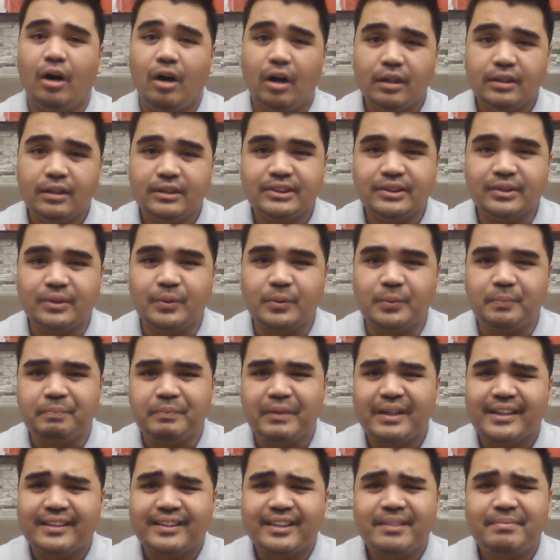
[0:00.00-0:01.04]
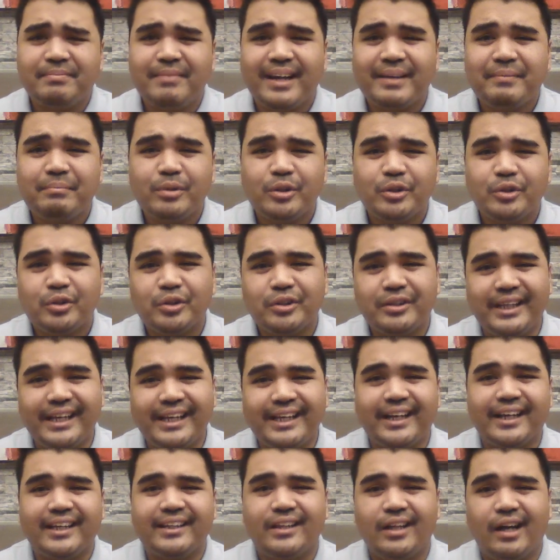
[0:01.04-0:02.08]
Also, remember to
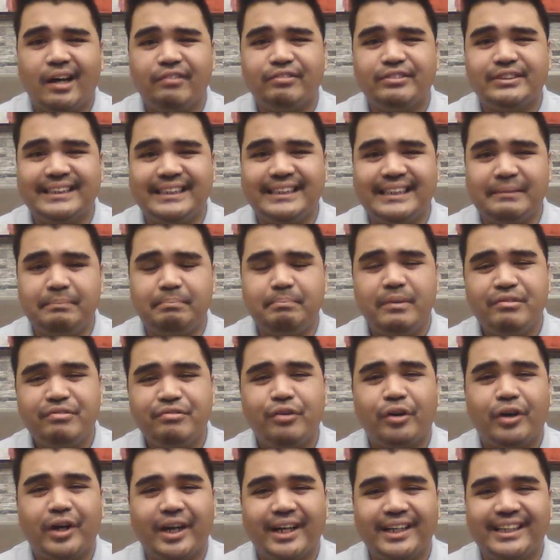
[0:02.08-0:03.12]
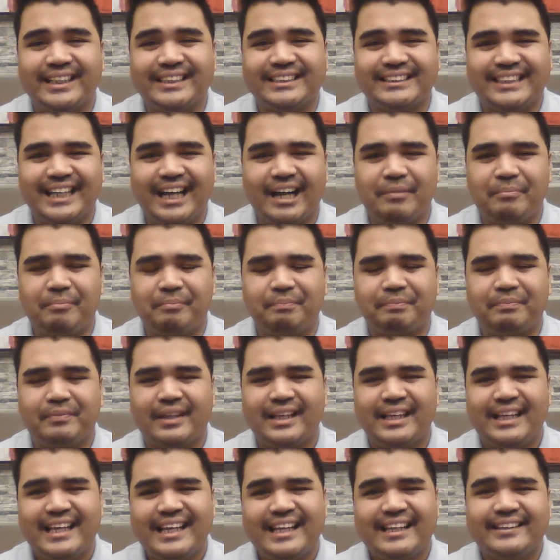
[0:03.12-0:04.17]
take enough sleep before an exam.
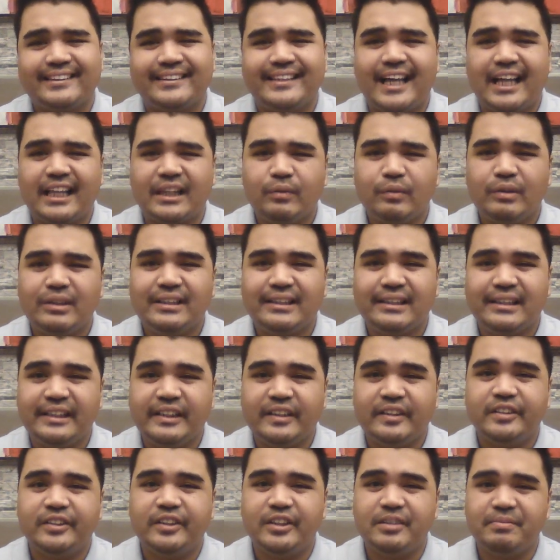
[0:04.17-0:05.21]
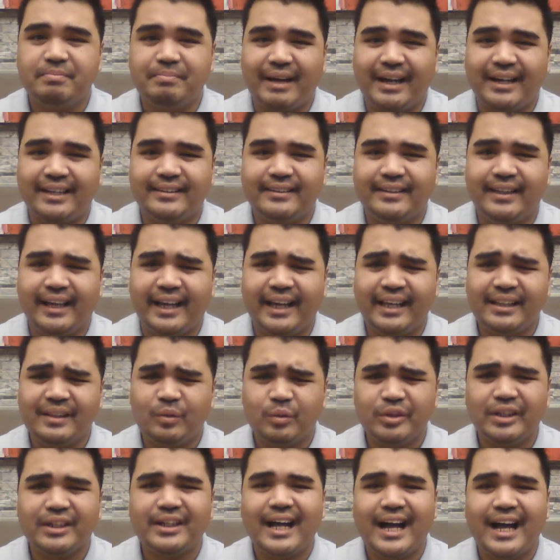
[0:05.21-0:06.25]
That will clear your mind and
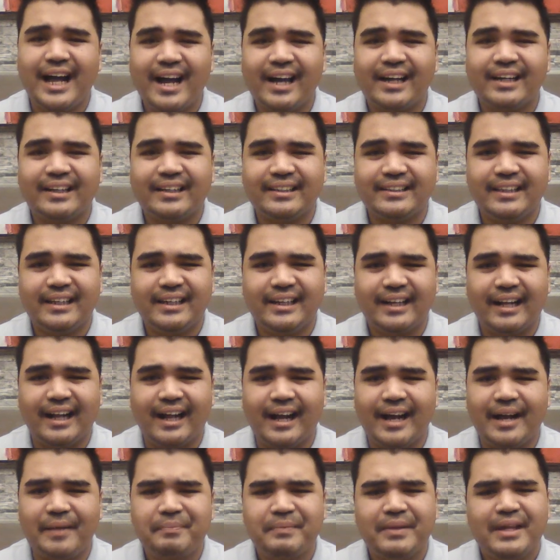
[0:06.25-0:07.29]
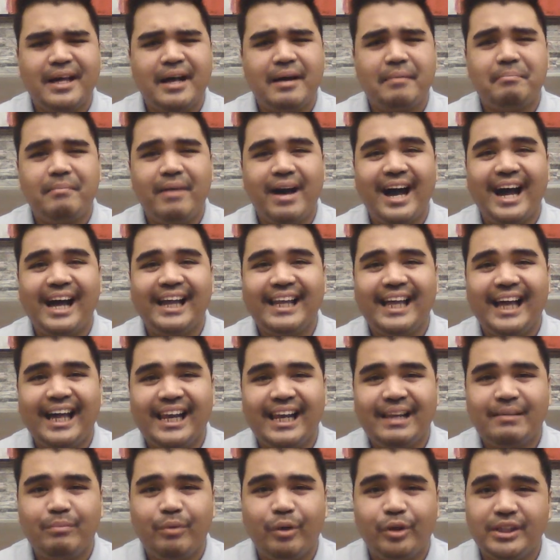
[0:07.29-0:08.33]
kung nag-aral ka talaga,
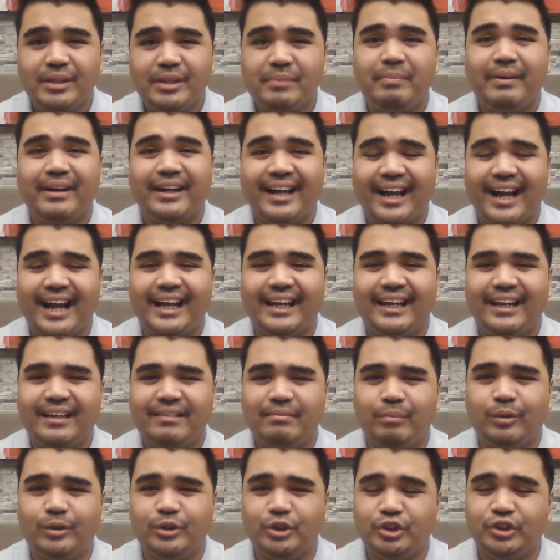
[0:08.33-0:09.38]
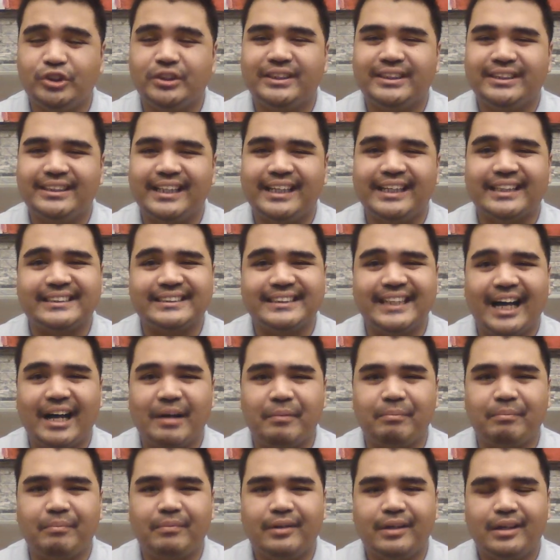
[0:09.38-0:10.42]
maaalala mo yung napag-aralan mo during the
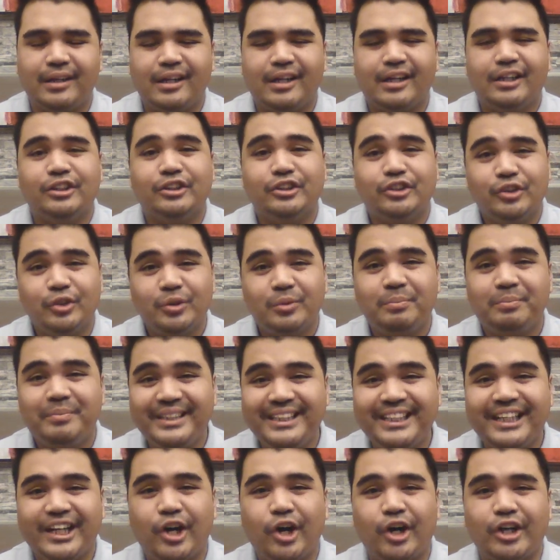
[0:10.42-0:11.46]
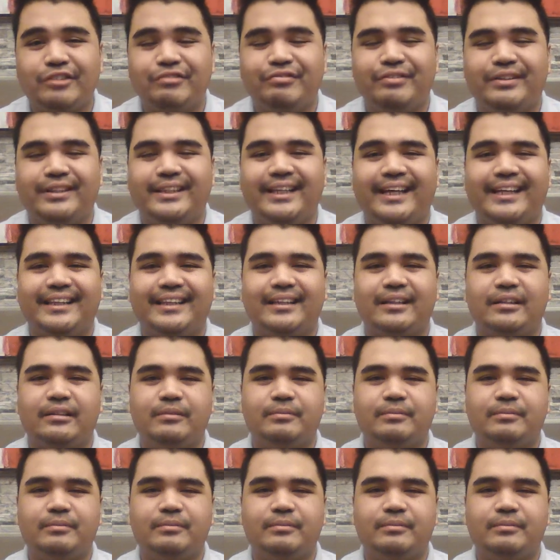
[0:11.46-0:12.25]
exam. So be confident.